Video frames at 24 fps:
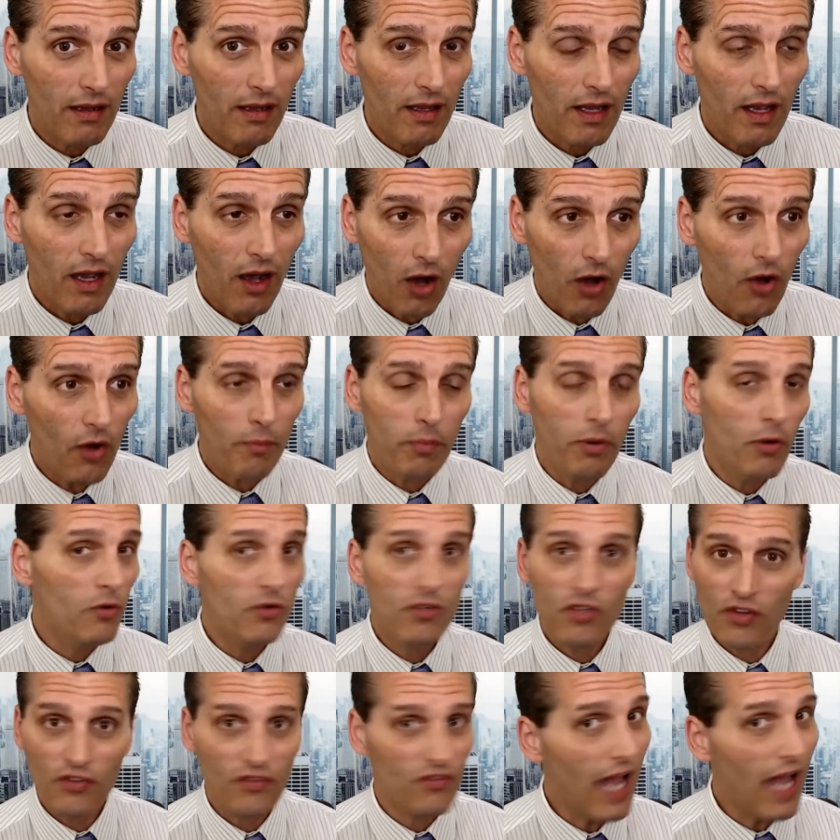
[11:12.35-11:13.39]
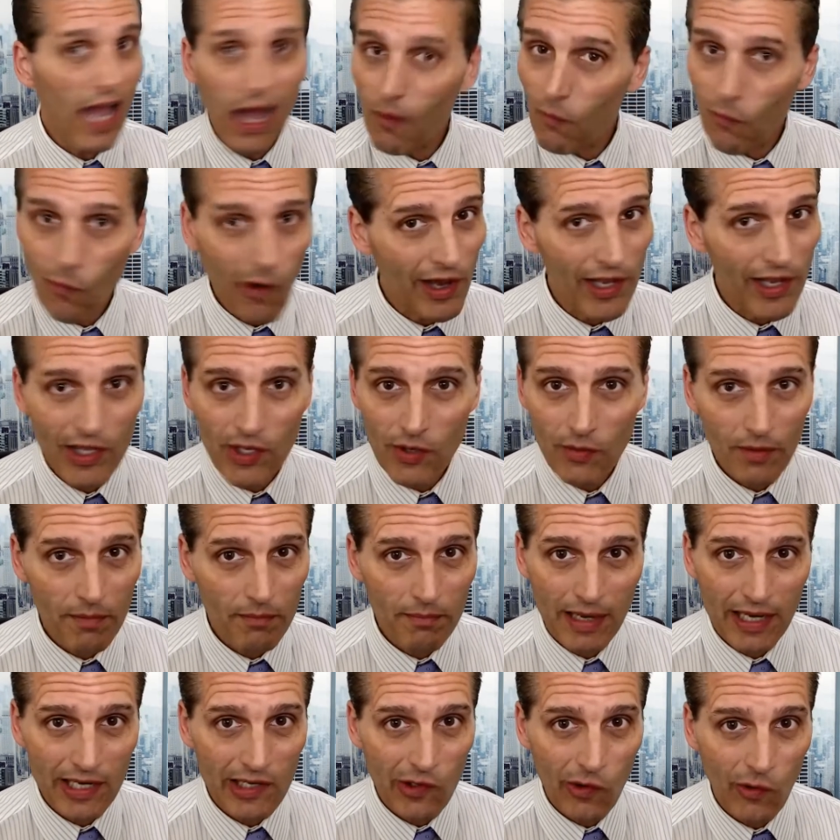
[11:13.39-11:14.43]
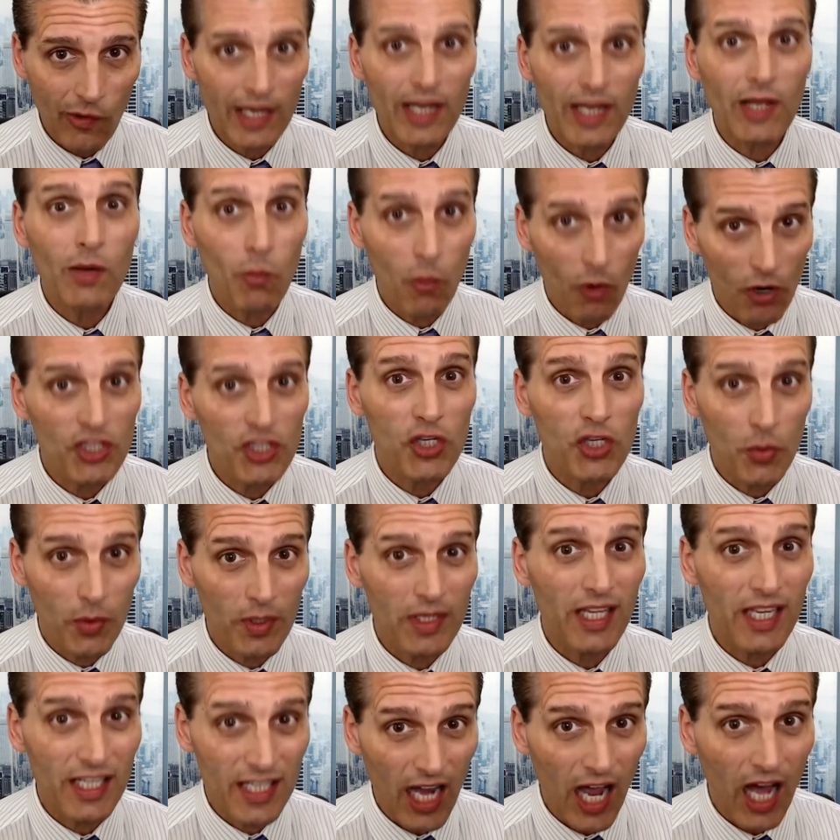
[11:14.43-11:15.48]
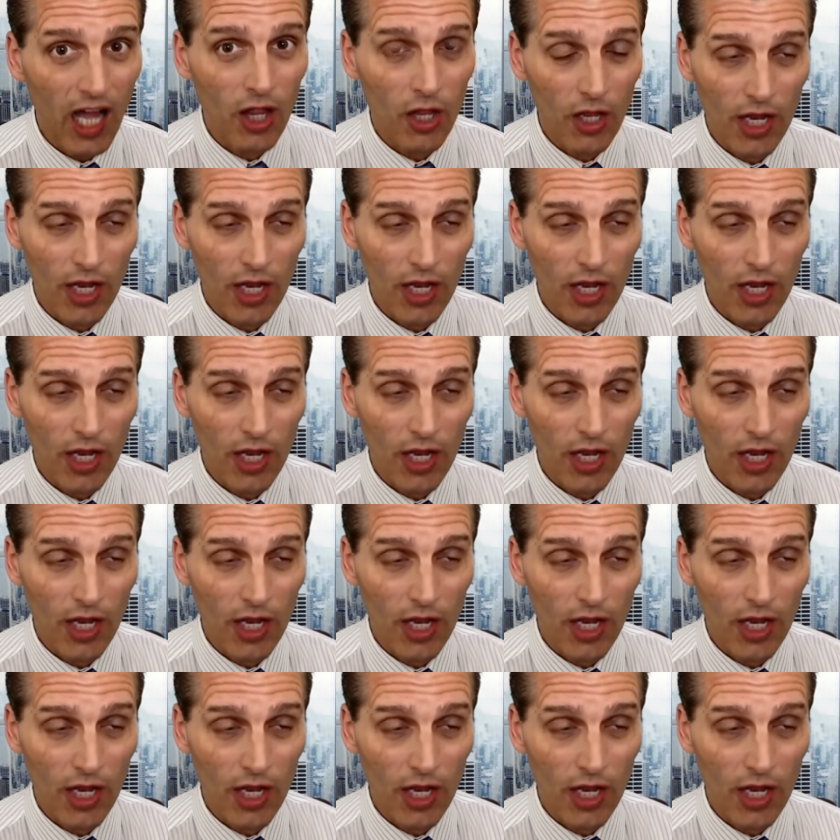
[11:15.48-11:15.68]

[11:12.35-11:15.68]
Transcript: who does not want you in Bitcoin. He wants you in the dollar.